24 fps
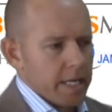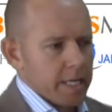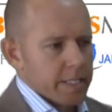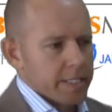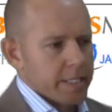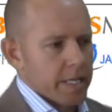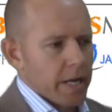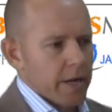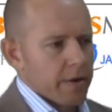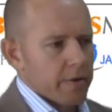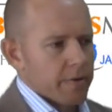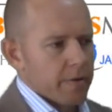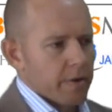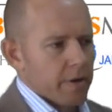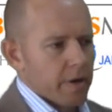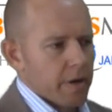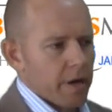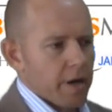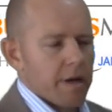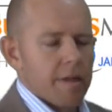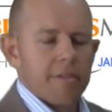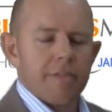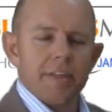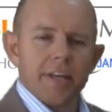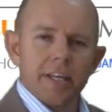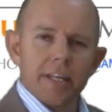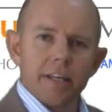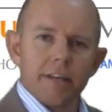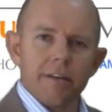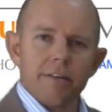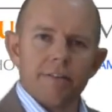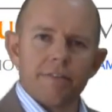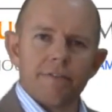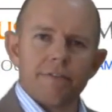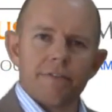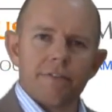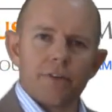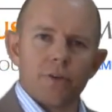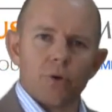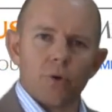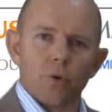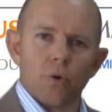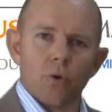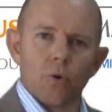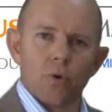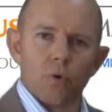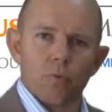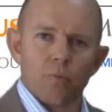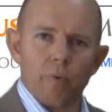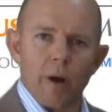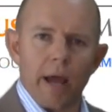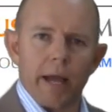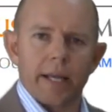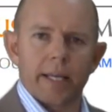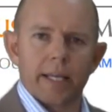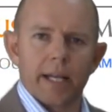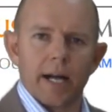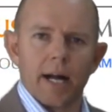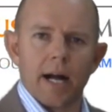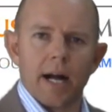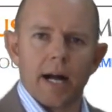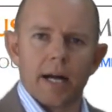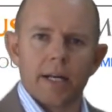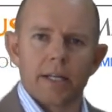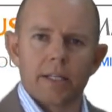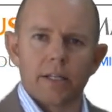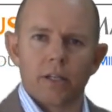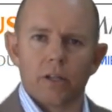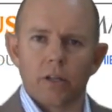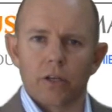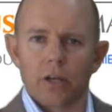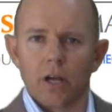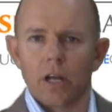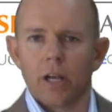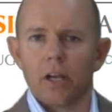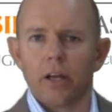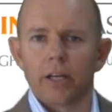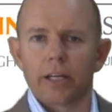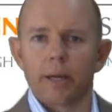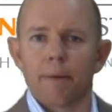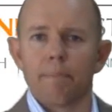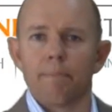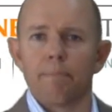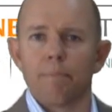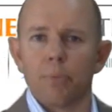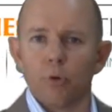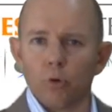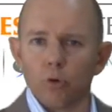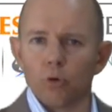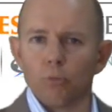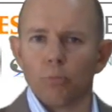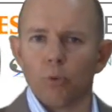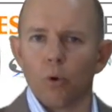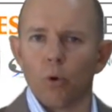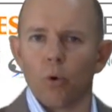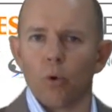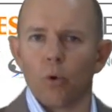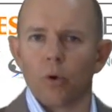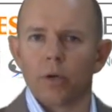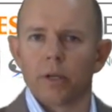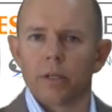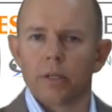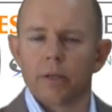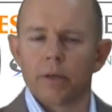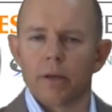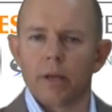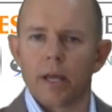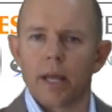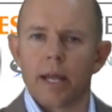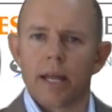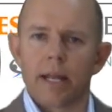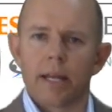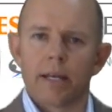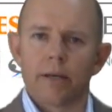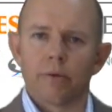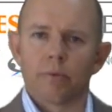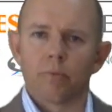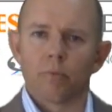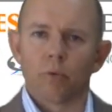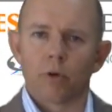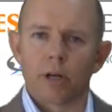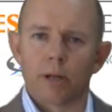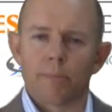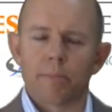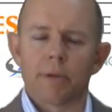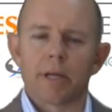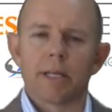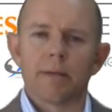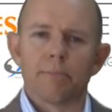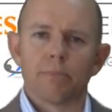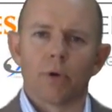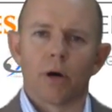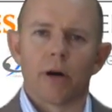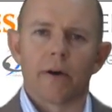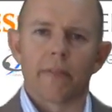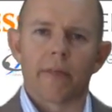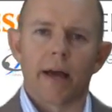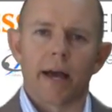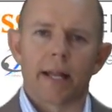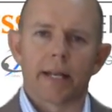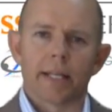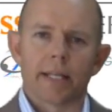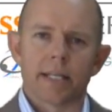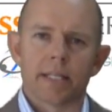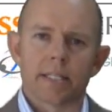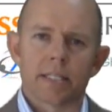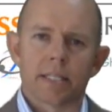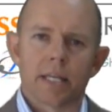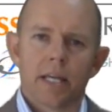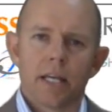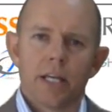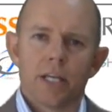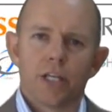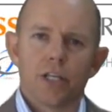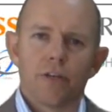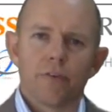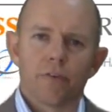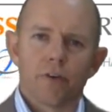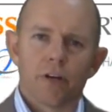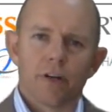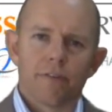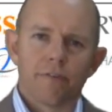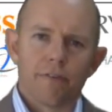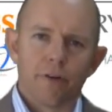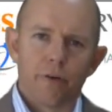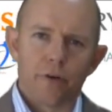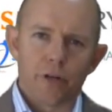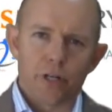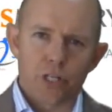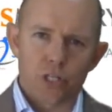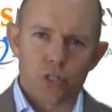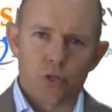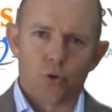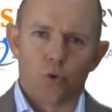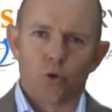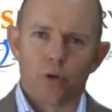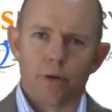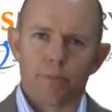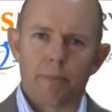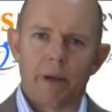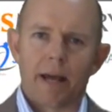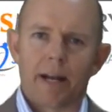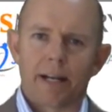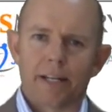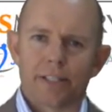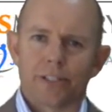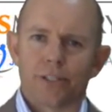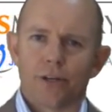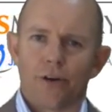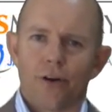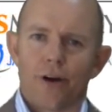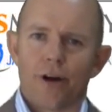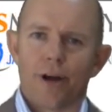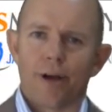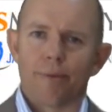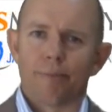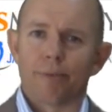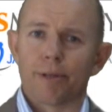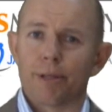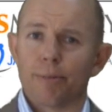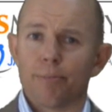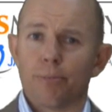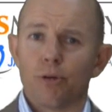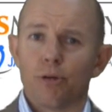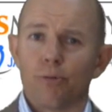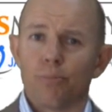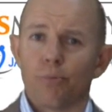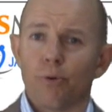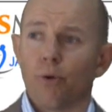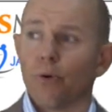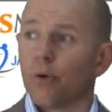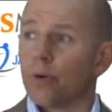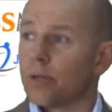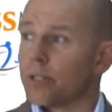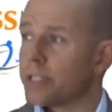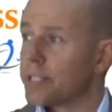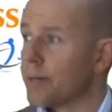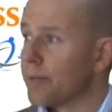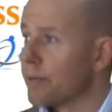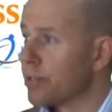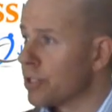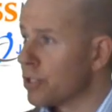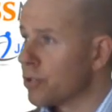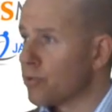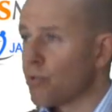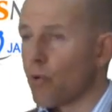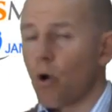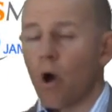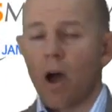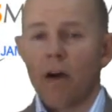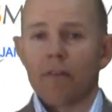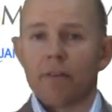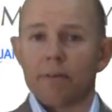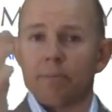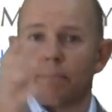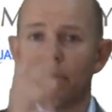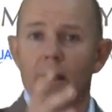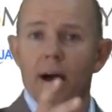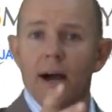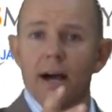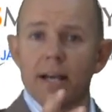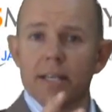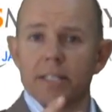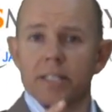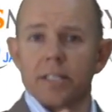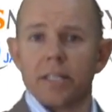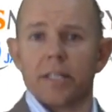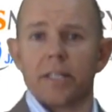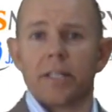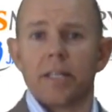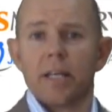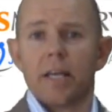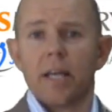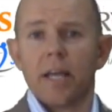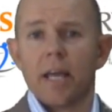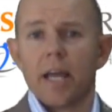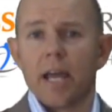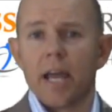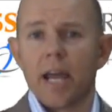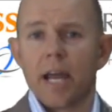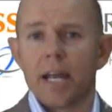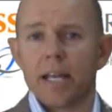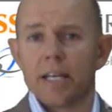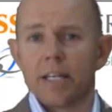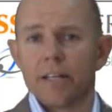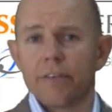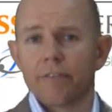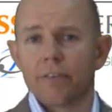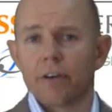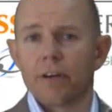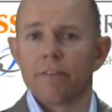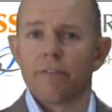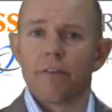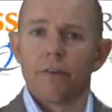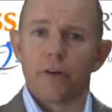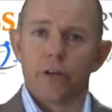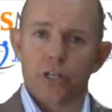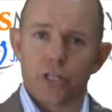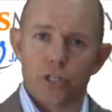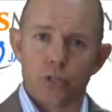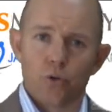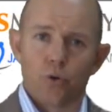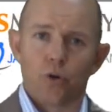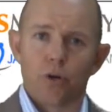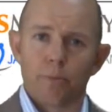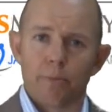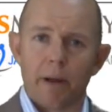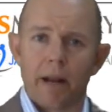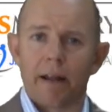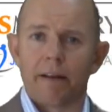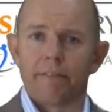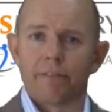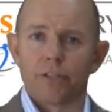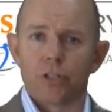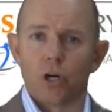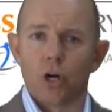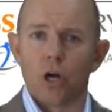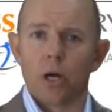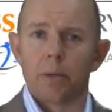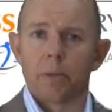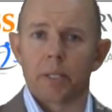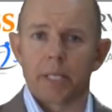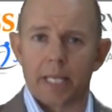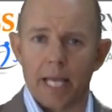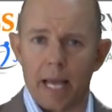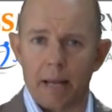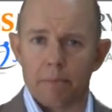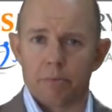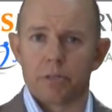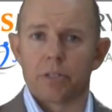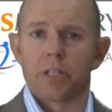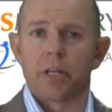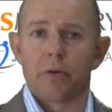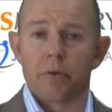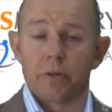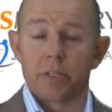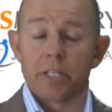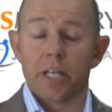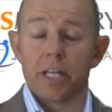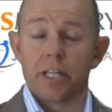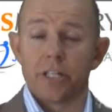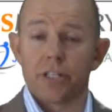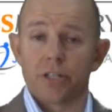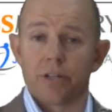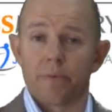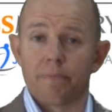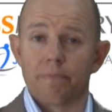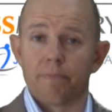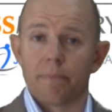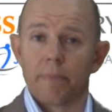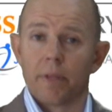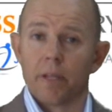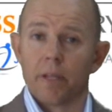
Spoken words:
So think of your rack card kind of like a billboard. And what I mean by that is you've got a very short amount of time. With a billboard, someone's driving past it and you've got a very short amount of time to capture their attention.